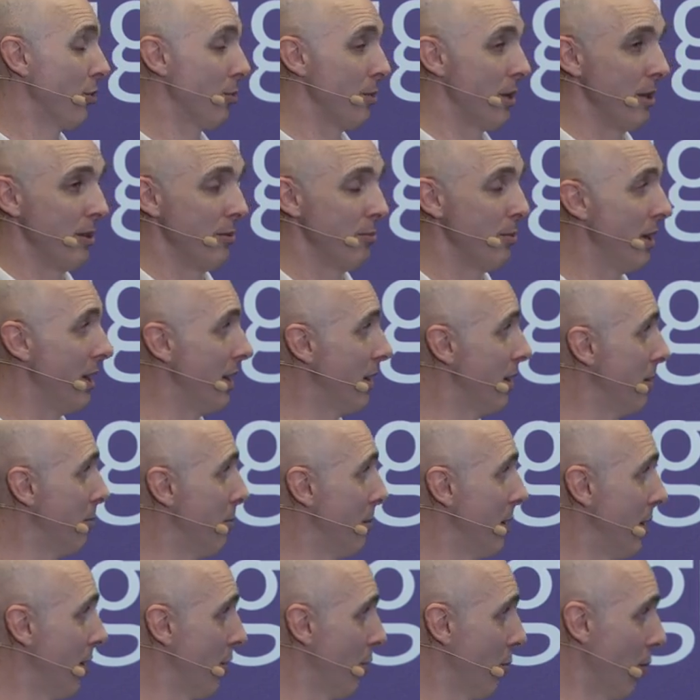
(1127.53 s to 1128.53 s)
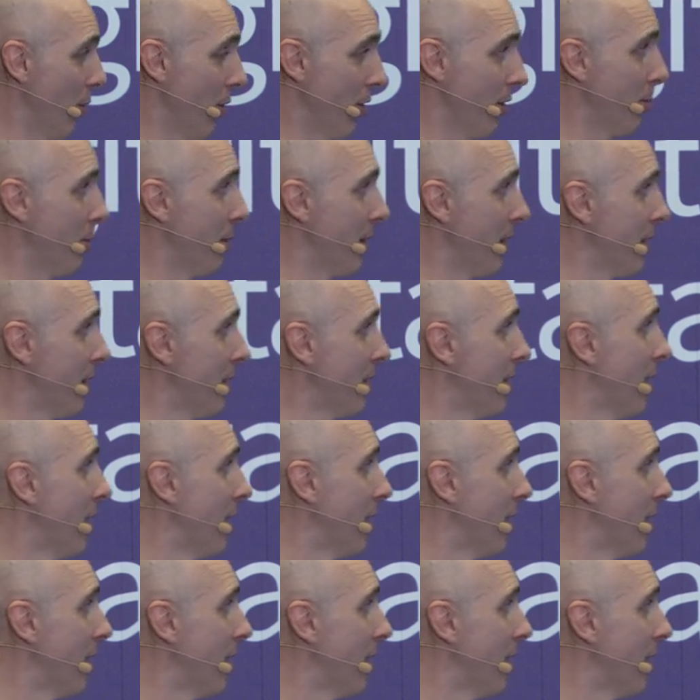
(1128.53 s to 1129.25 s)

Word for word: or may may, may not work, but that,